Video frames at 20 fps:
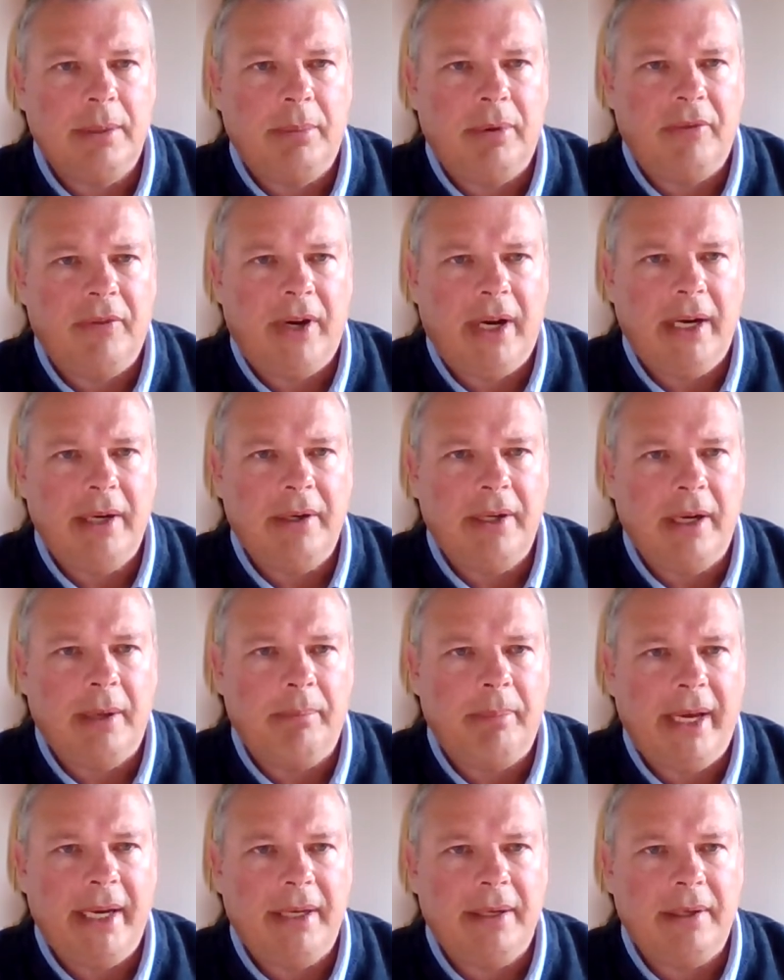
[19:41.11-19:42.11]
provide,
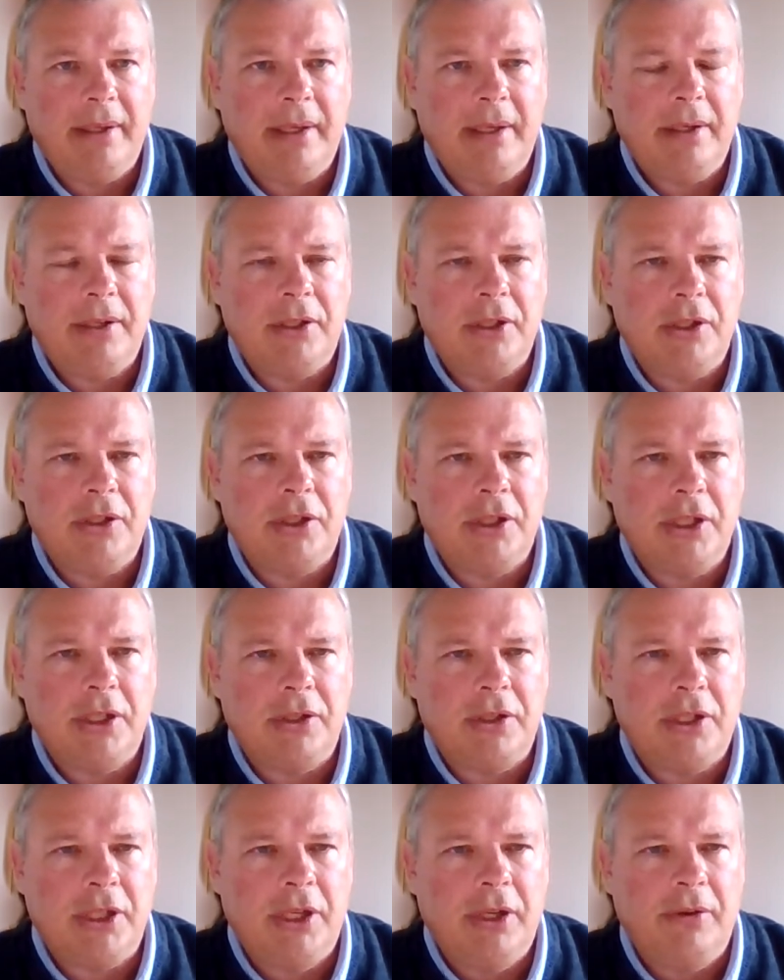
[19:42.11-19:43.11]

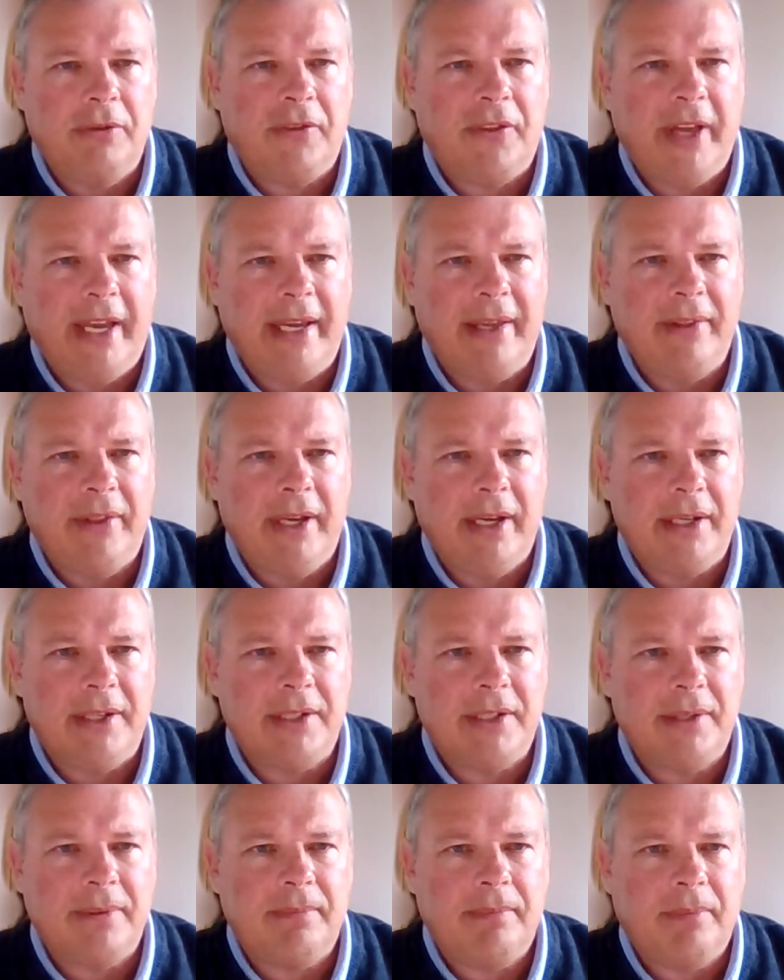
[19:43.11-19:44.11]
do you think
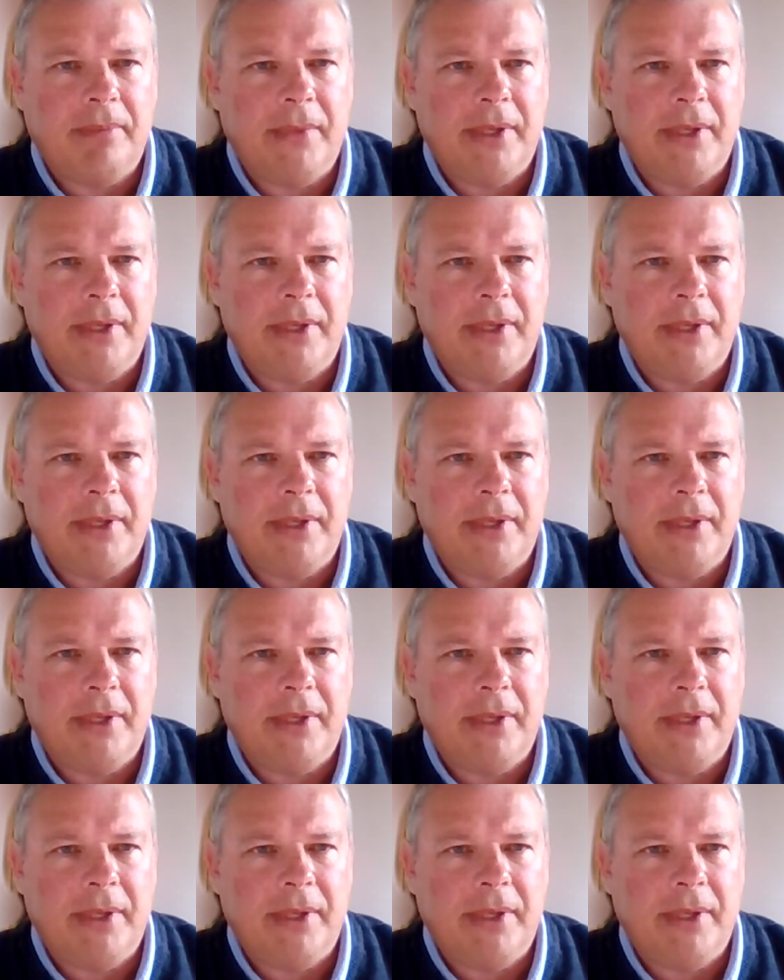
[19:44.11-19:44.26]
that